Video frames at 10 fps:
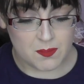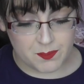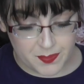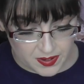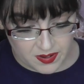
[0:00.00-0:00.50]

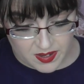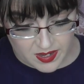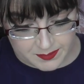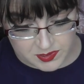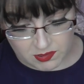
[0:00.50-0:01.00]
But
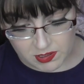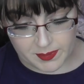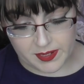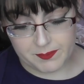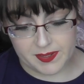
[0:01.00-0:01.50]
I'm talking
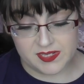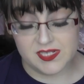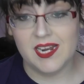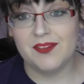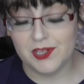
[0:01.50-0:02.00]
about it because
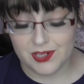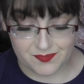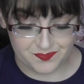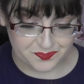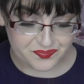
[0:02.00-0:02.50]
you never know.
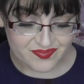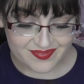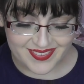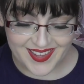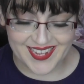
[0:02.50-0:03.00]

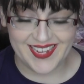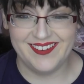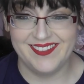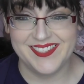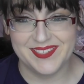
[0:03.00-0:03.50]
And
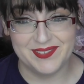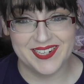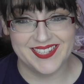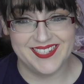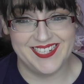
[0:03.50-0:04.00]
also one
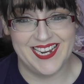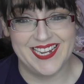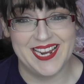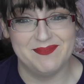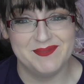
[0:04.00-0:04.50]
of the shade
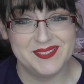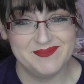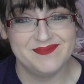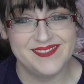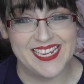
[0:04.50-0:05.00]
names
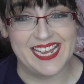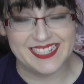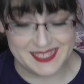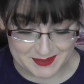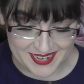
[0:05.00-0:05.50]

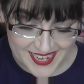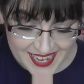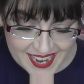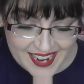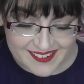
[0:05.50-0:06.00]
tickles me.
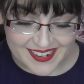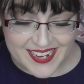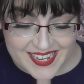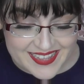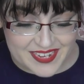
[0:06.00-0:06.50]
Alright,
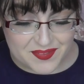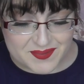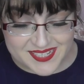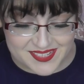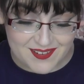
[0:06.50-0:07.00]
they have the
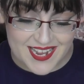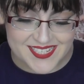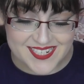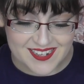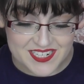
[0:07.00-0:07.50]
Mrs.
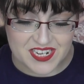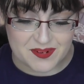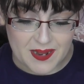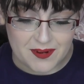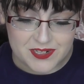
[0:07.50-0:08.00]
West
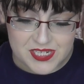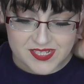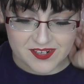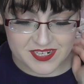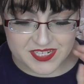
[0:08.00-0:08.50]
eyeshadow palette, which is
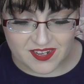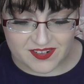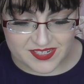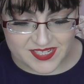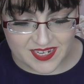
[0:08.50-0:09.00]

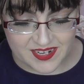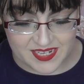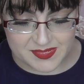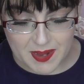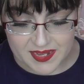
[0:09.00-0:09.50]
$30 and
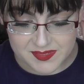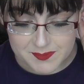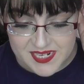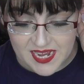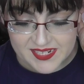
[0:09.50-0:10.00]
has mattes,
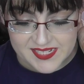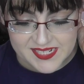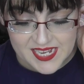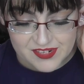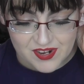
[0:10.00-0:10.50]
metallics,
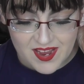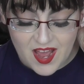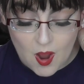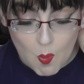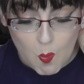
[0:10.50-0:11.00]
etc.
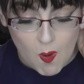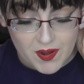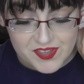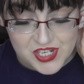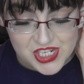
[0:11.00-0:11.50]
One
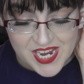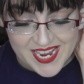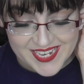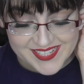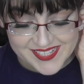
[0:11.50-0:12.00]
of the
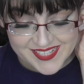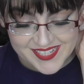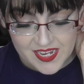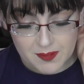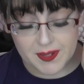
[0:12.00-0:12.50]
shades,
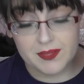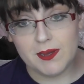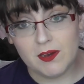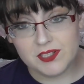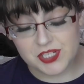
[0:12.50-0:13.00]
by the way,
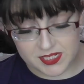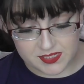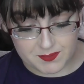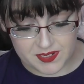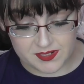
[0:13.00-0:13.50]
all the shades
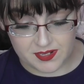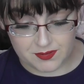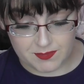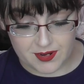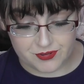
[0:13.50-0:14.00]
can be used either
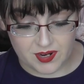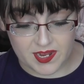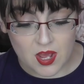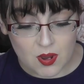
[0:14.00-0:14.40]
wet or dry.